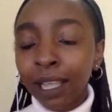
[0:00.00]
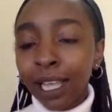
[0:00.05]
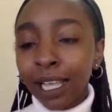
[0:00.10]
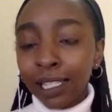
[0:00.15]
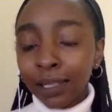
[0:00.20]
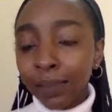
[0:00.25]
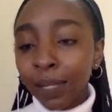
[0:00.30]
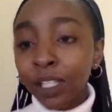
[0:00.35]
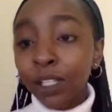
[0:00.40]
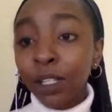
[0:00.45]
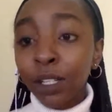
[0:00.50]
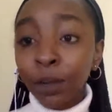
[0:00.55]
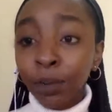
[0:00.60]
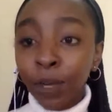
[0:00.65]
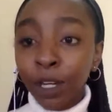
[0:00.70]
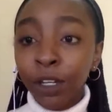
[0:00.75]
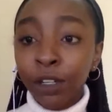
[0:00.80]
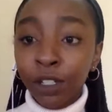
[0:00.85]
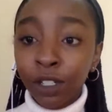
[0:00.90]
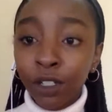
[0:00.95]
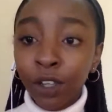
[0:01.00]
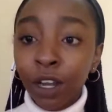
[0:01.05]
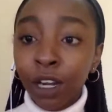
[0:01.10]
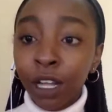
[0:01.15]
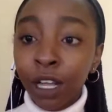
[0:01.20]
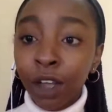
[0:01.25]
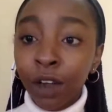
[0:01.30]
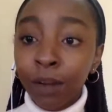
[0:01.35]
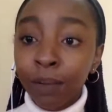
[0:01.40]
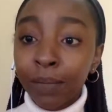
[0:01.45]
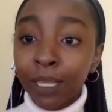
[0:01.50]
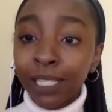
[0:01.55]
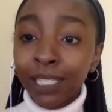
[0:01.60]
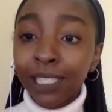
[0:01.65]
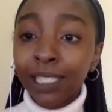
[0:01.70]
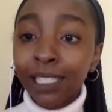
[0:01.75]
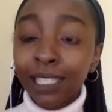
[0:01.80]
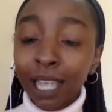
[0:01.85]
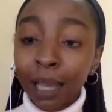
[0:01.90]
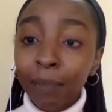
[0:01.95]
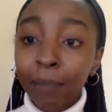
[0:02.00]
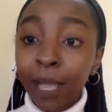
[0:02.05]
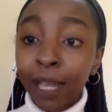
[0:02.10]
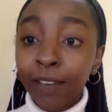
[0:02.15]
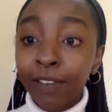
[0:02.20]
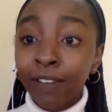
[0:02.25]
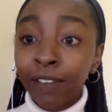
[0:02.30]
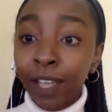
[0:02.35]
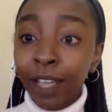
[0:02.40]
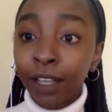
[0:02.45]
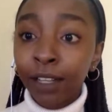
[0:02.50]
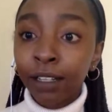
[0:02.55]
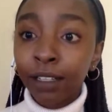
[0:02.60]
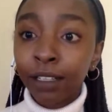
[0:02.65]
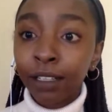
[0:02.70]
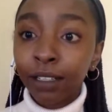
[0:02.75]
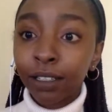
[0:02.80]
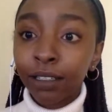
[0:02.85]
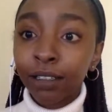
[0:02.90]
especially when you're starting out a business that might fail.